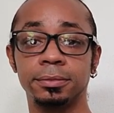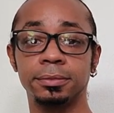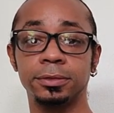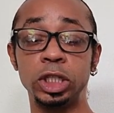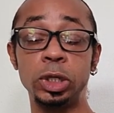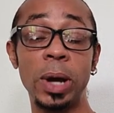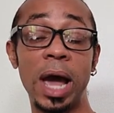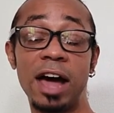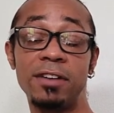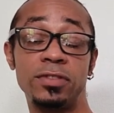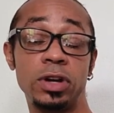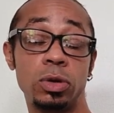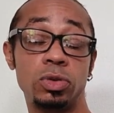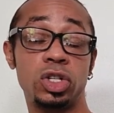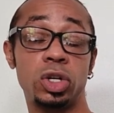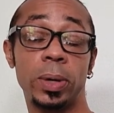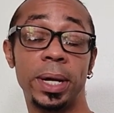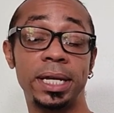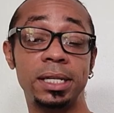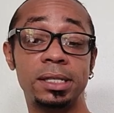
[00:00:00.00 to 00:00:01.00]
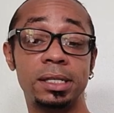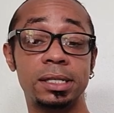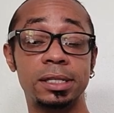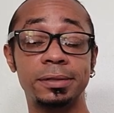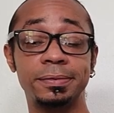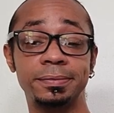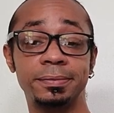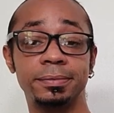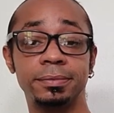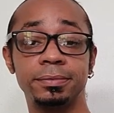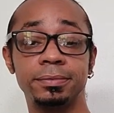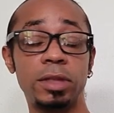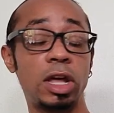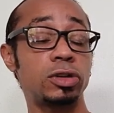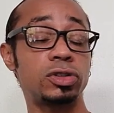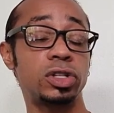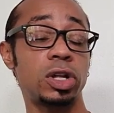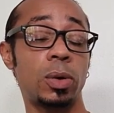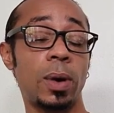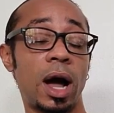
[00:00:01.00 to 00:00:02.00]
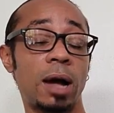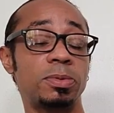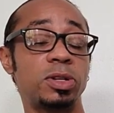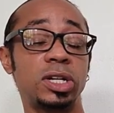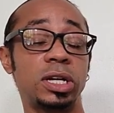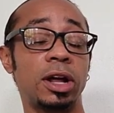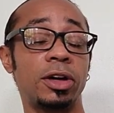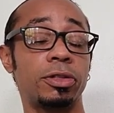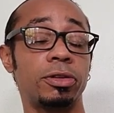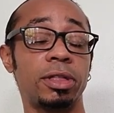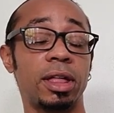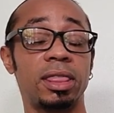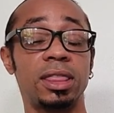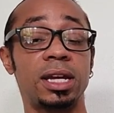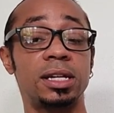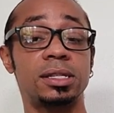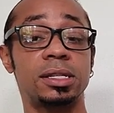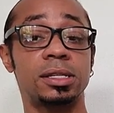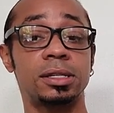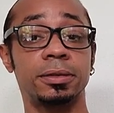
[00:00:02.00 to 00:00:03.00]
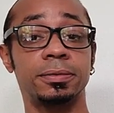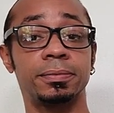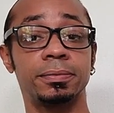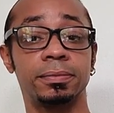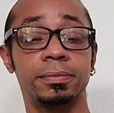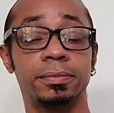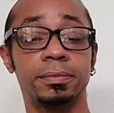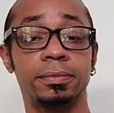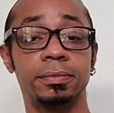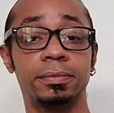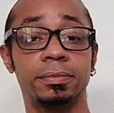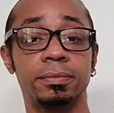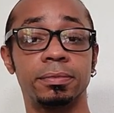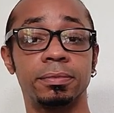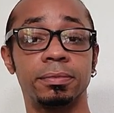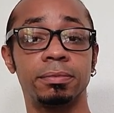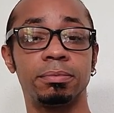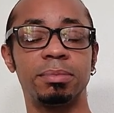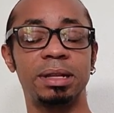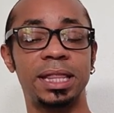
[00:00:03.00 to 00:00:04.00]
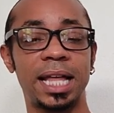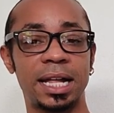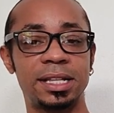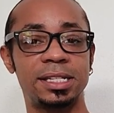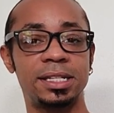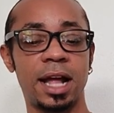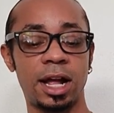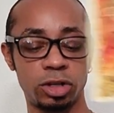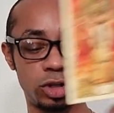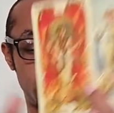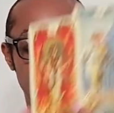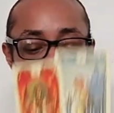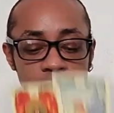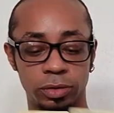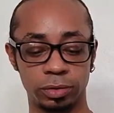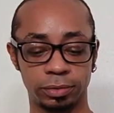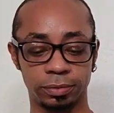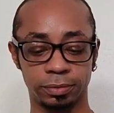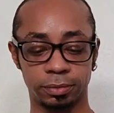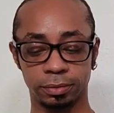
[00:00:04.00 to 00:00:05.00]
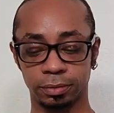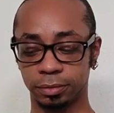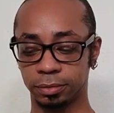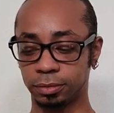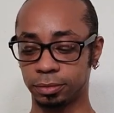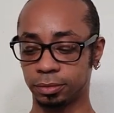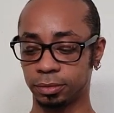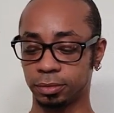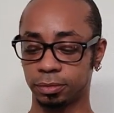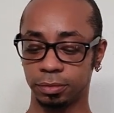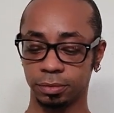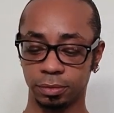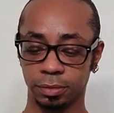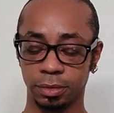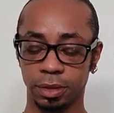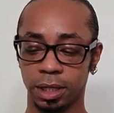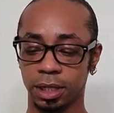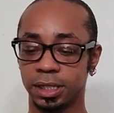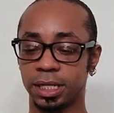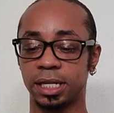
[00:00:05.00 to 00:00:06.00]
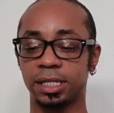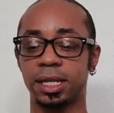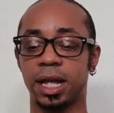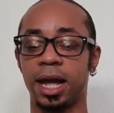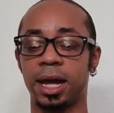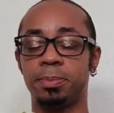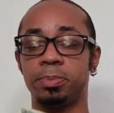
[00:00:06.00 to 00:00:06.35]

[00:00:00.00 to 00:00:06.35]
you have no choice. There's no option other than this. But that's not true, says the high